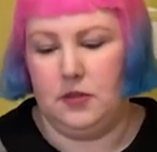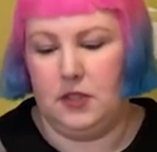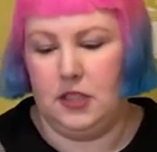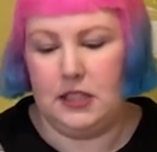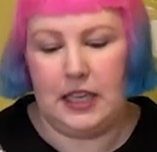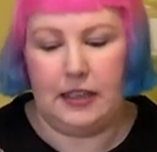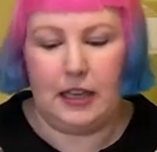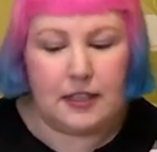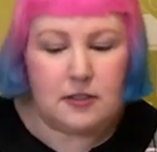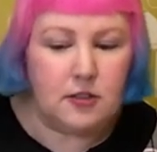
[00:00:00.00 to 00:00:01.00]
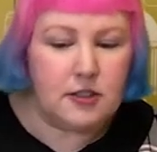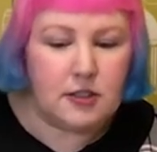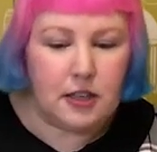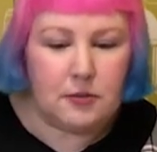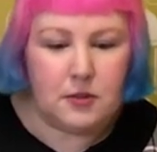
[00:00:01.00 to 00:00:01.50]
didn't take as long as
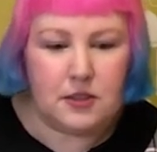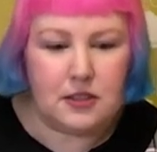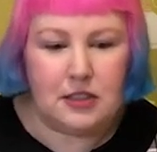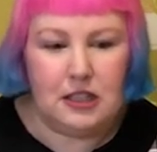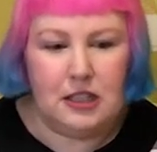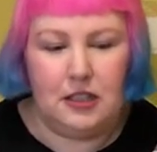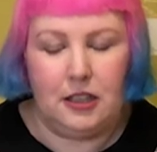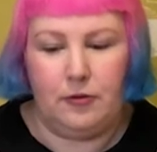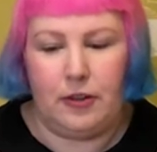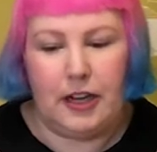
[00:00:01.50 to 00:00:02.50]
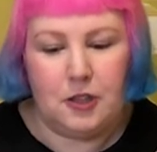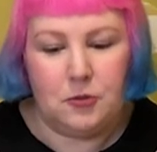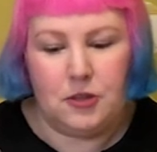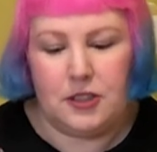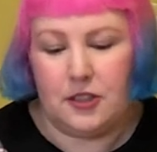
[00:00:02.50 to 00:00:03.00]
I was afraid it
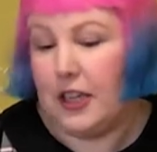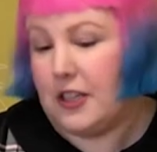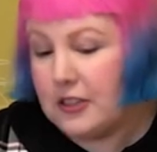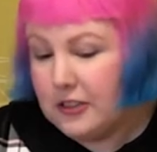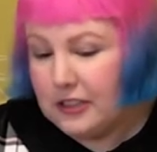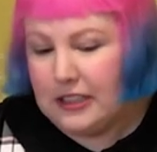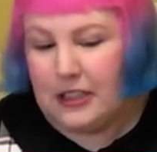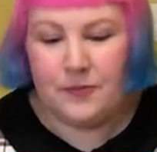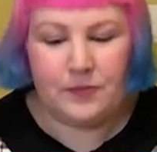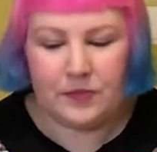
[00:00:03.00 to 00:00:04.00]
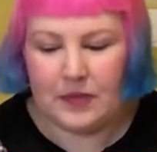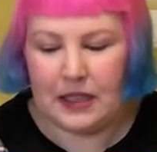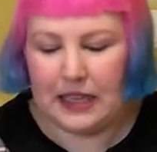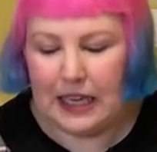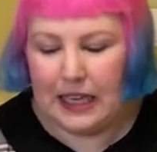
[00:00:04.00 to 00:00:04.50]
would, so that's good.
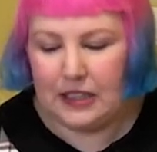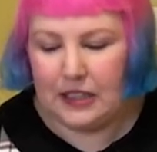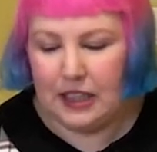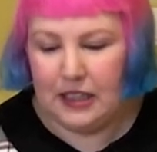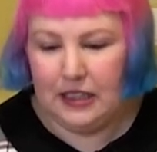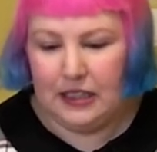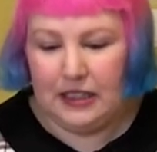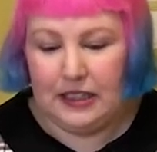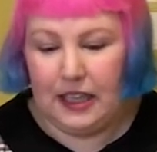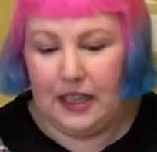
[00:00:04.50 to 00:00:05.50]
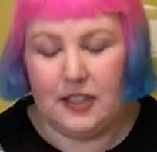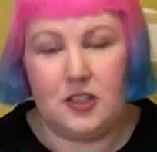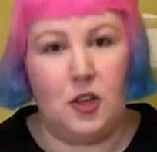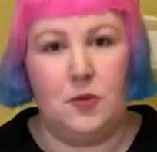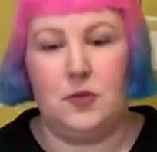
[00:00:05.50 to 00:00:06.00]
And yeah, in
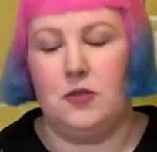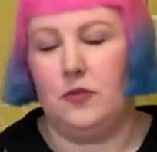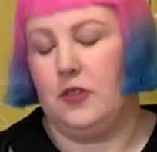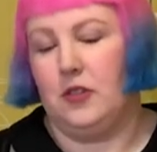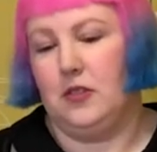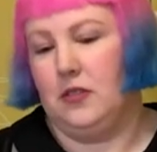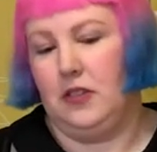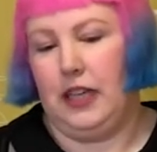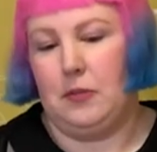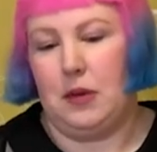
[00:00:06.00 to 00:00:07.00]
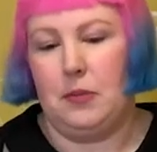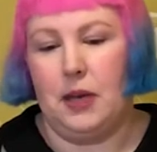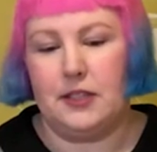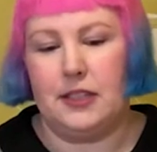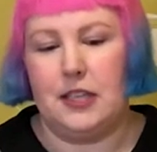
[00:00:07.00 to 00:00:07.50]
terms of like my
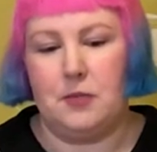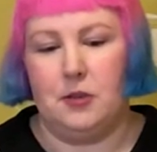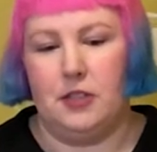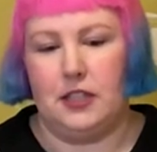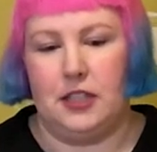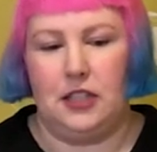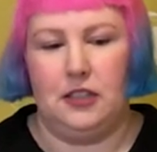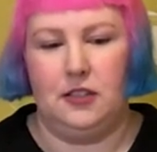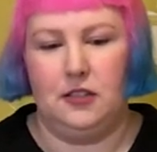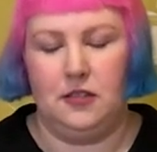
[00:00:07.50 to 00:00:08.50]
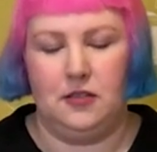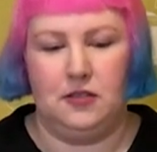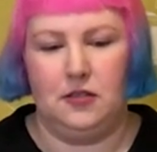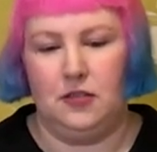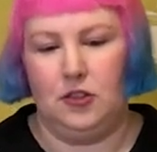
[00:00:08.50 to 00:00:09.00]
puzzling experience, like
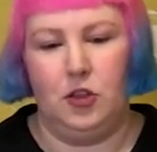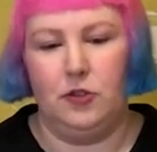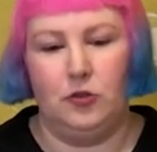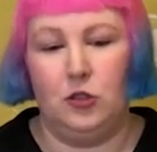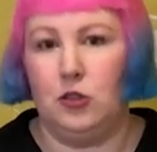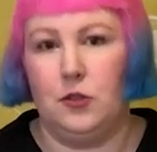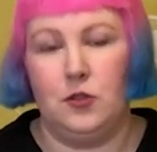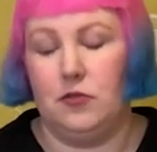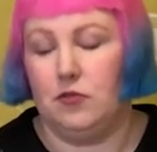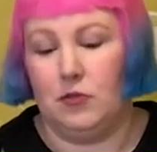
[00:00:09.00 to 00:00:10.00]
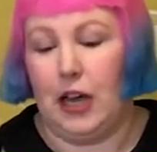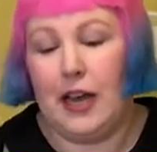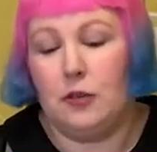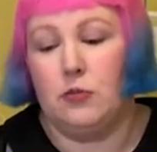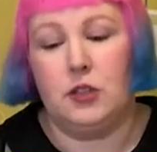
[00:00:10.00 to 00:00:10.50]
overall, I
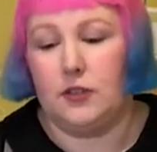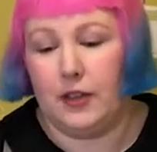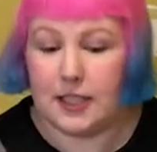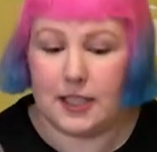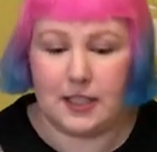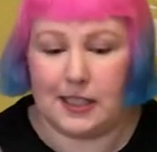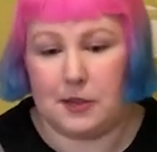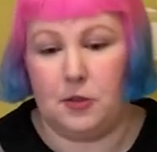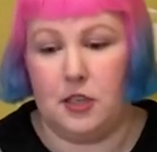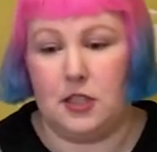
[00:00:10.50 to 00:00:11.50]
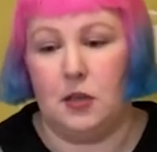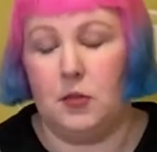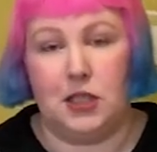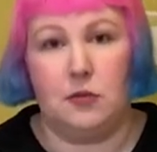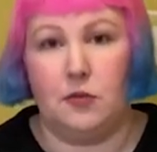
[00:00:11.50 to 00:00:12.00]
had a really fantastic experience. I'm like